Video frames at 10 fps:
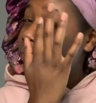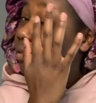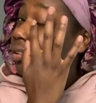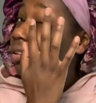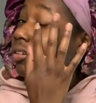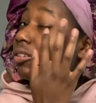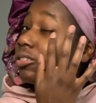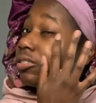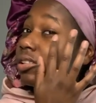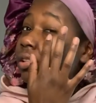video
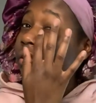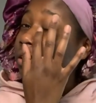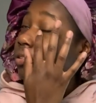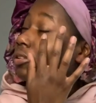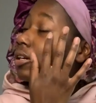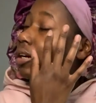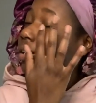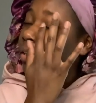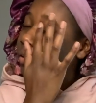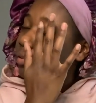just to show you
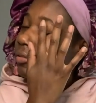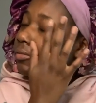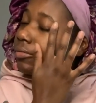guys.